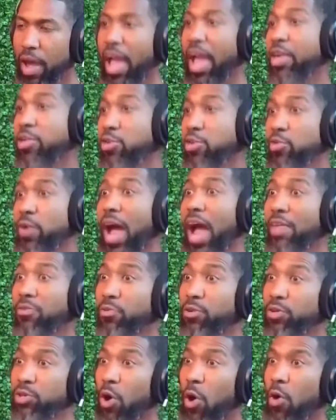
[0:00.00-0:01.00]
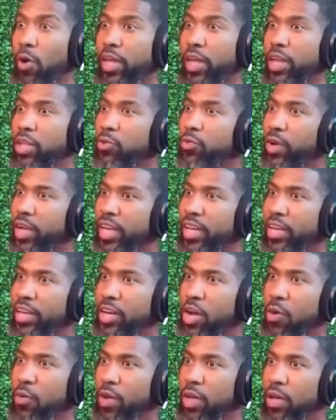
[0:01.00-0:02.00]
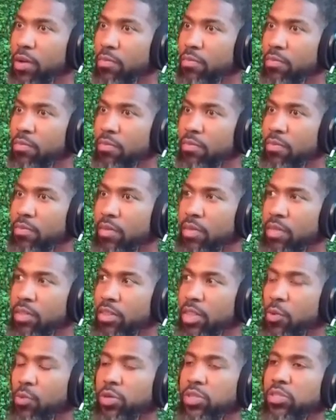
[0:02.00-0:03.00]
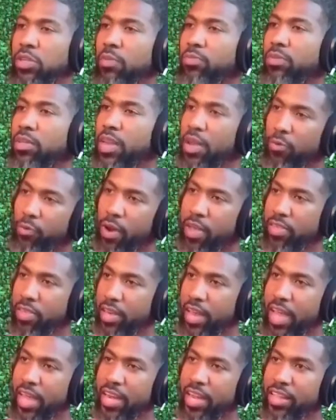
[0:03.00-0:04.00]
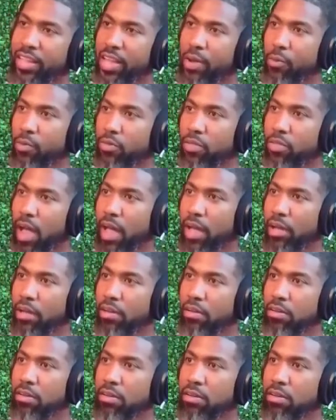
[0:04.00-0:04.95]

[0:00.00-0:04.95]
as you guys were talking and you were getting to know him, there was something that resonated that was like,